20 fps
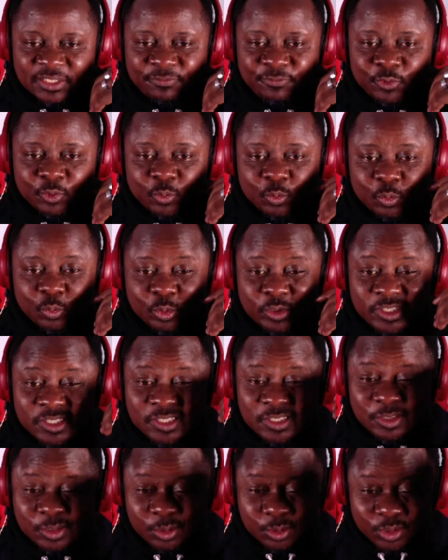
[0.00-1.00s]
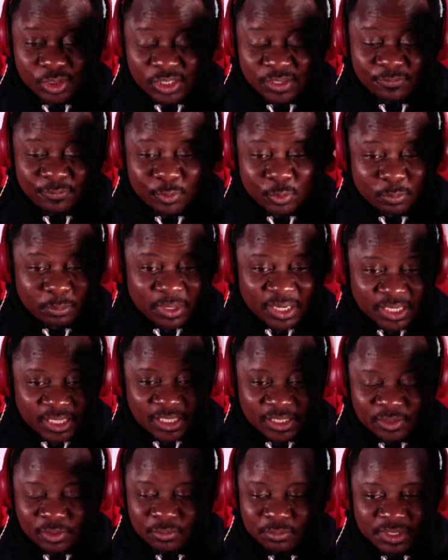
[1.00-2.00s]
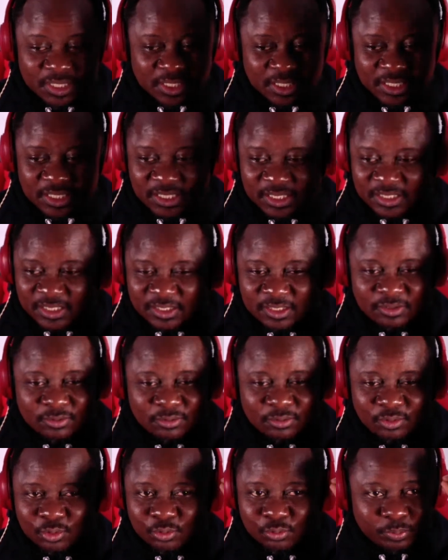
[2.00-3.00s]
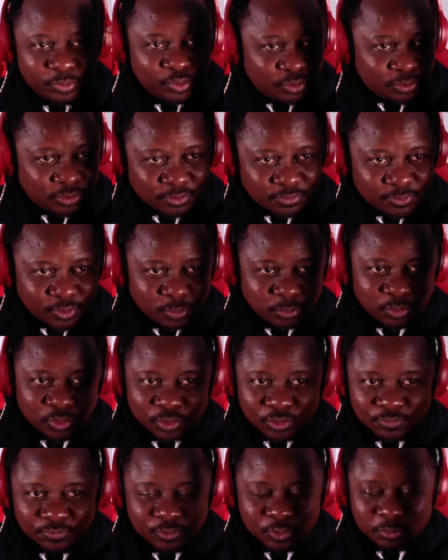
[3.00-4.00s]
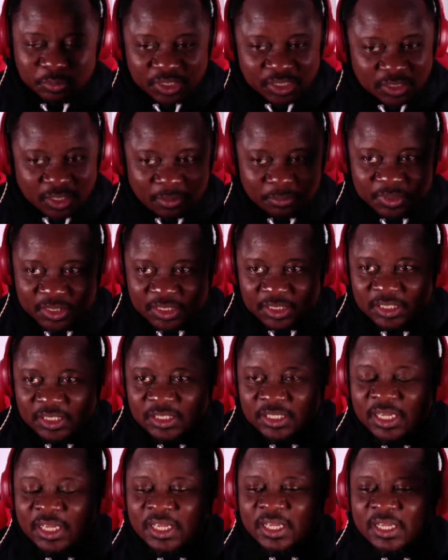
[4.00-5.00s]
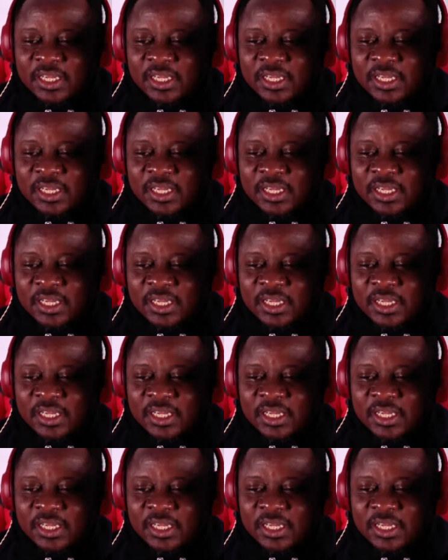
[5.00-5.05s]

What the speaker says: If you snooze, if you blink, you miss. You move, you miss something.